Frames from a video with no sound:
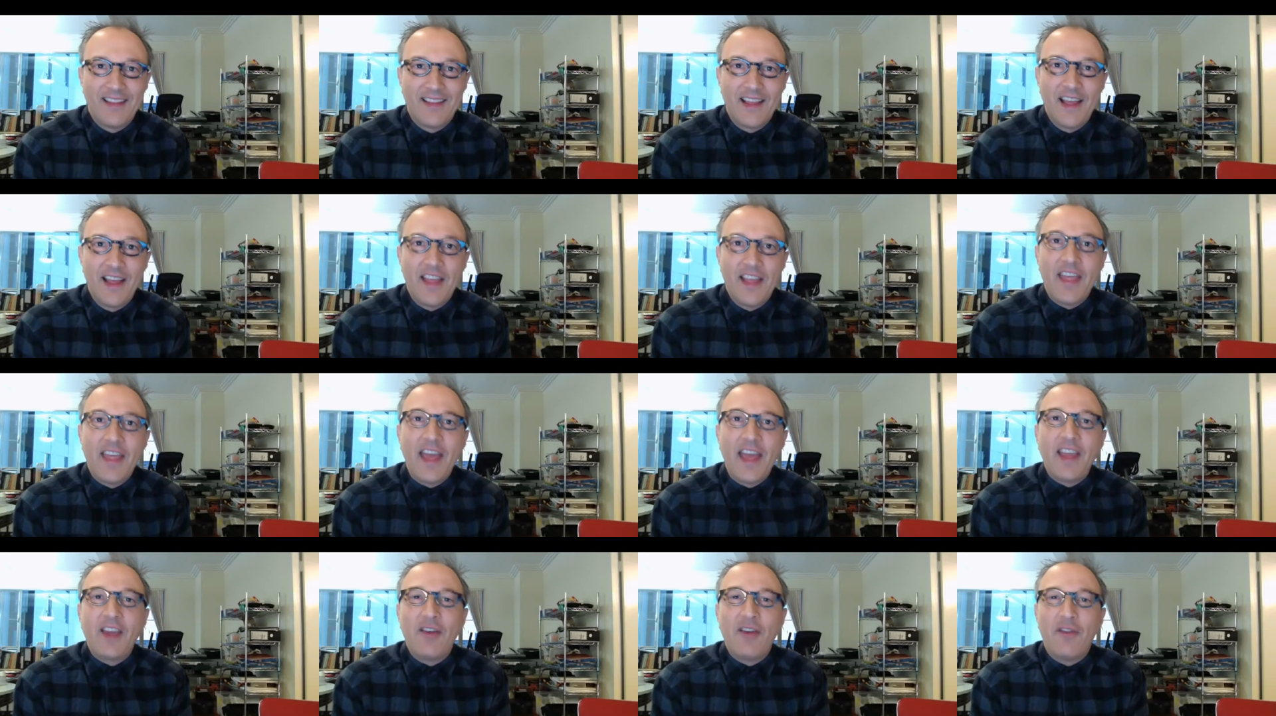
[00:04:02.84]

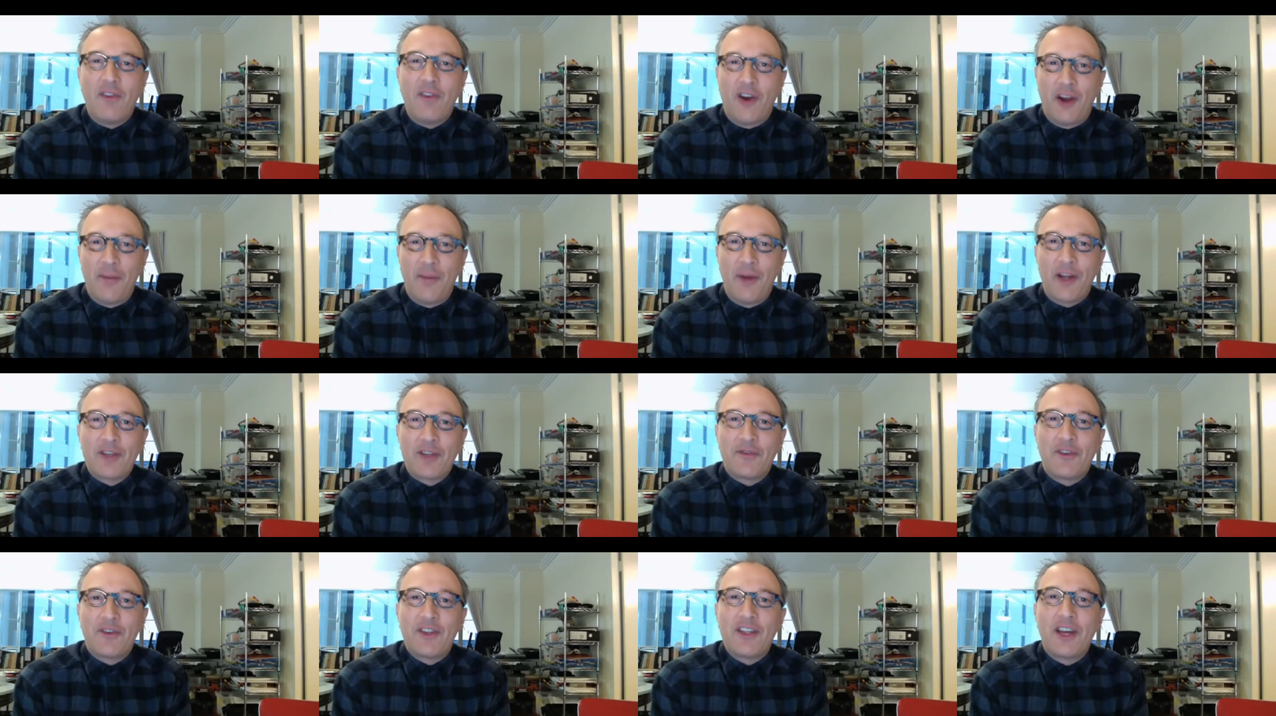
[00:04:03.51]
Thank you very
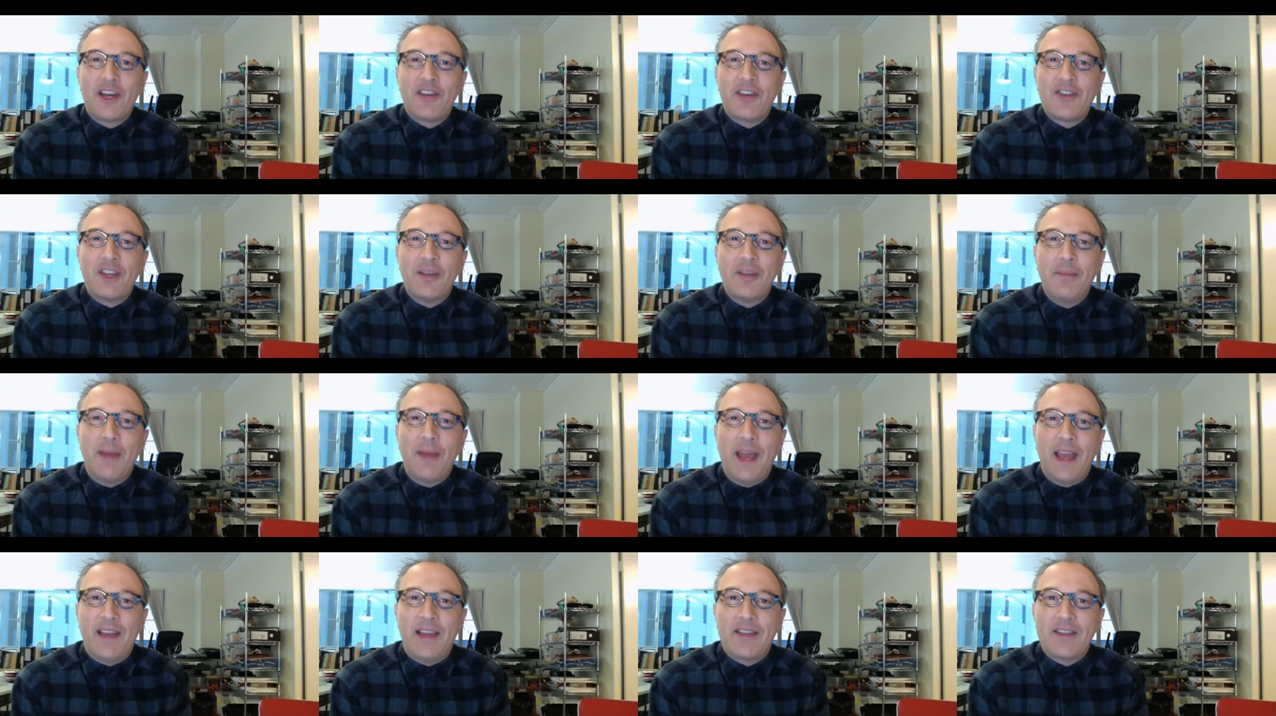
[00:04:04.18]
much for touching
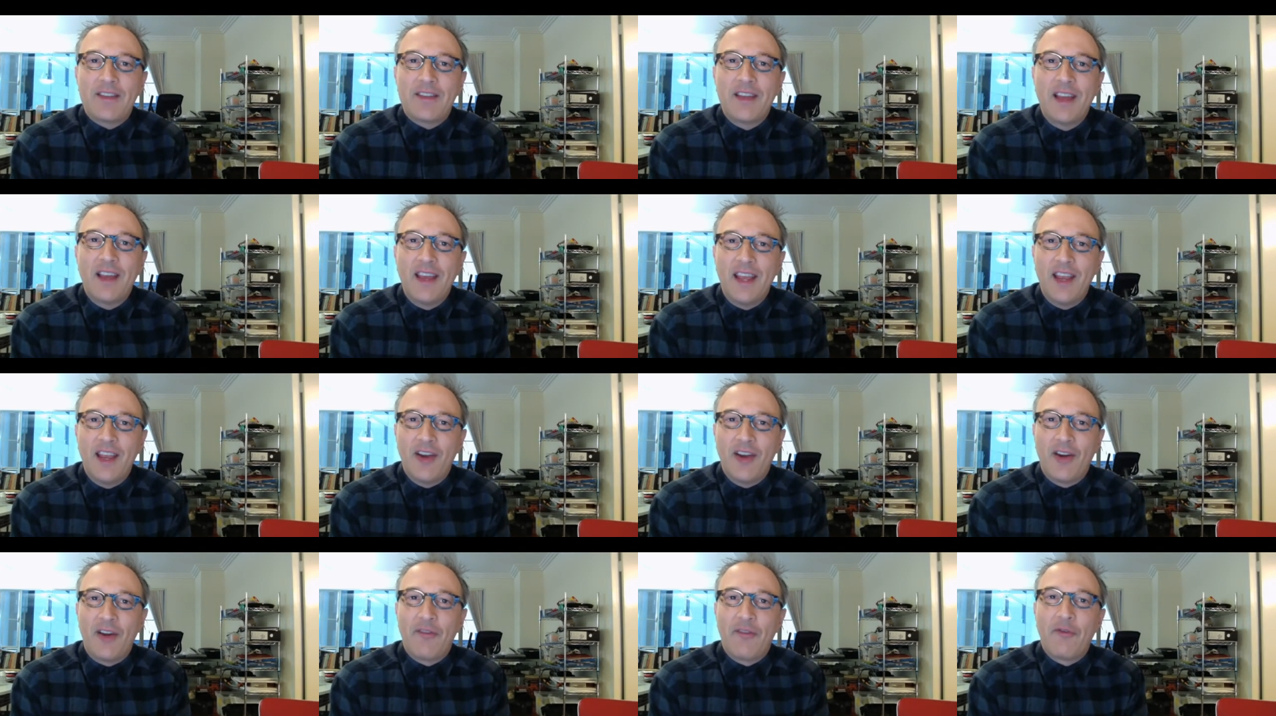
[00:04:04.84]
base
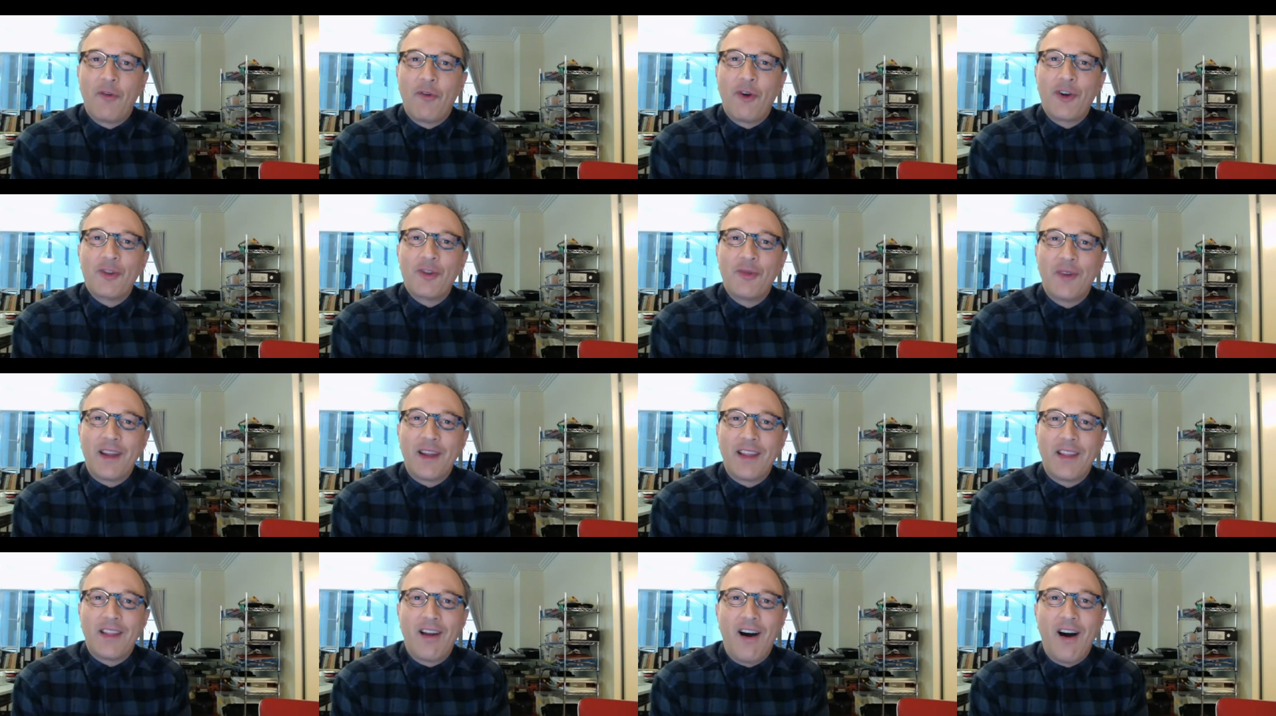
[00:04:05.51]
here at
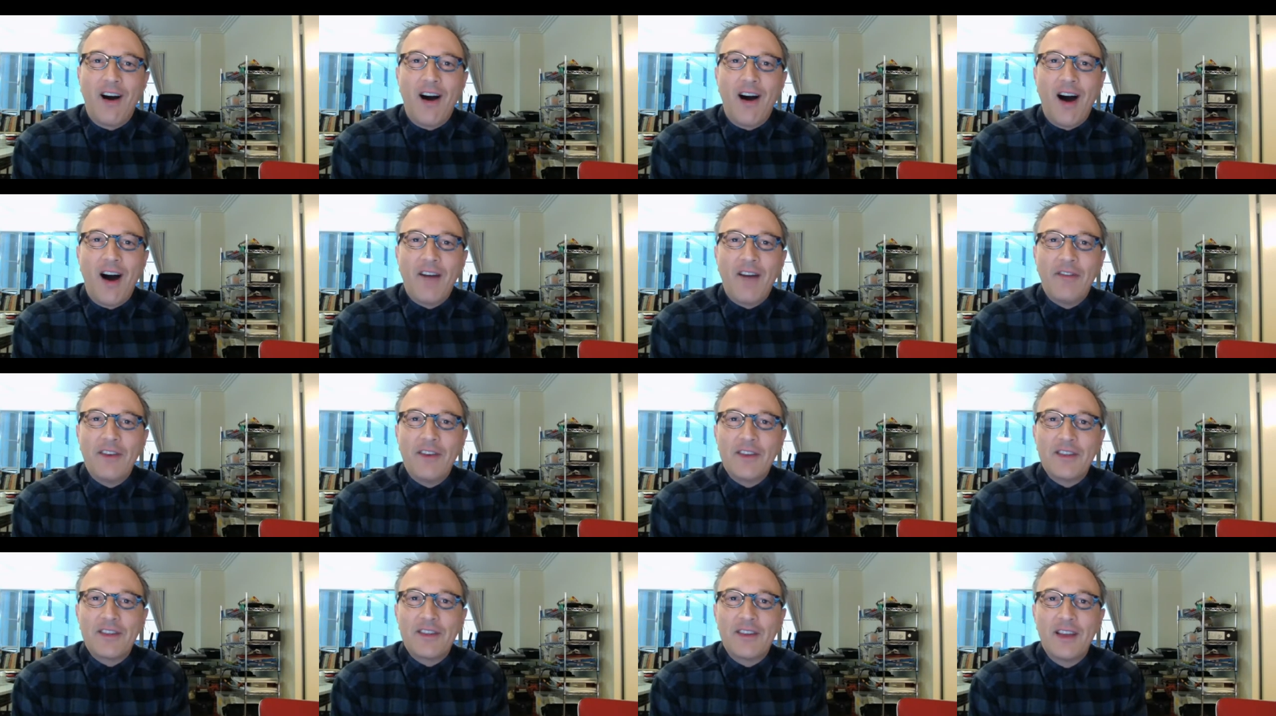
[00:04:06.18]
420 Law
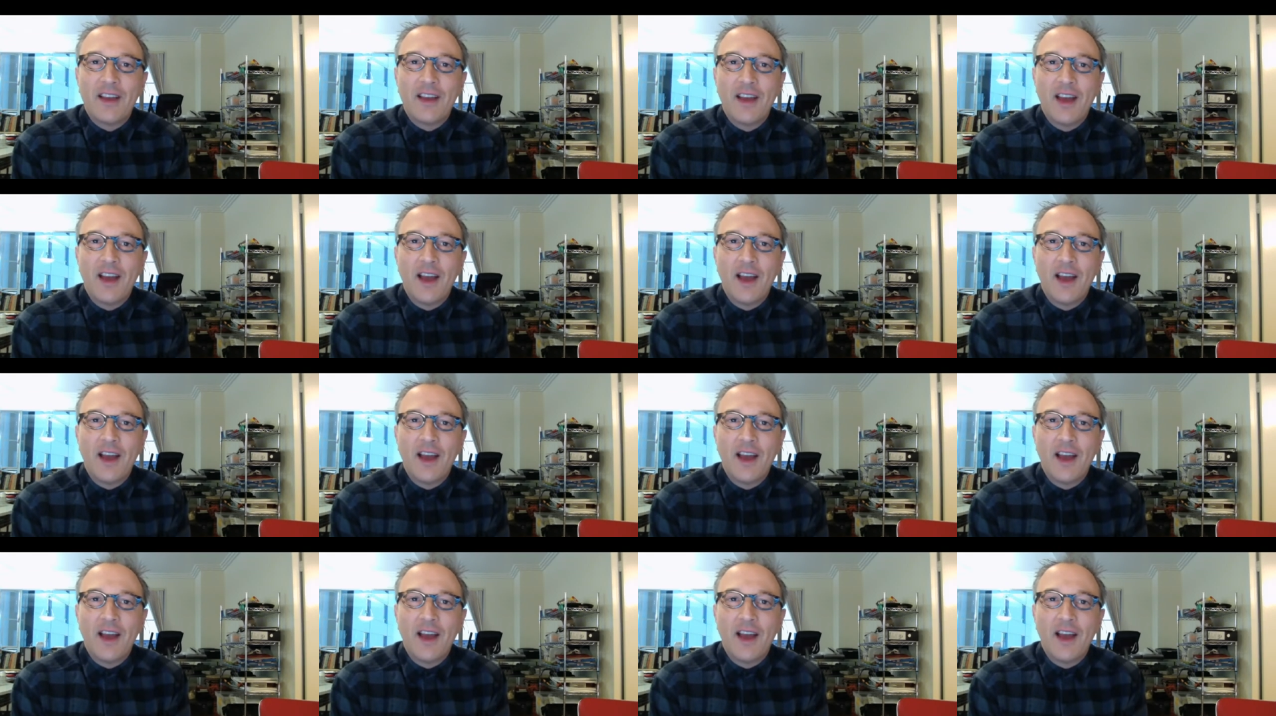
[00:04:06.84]
Office.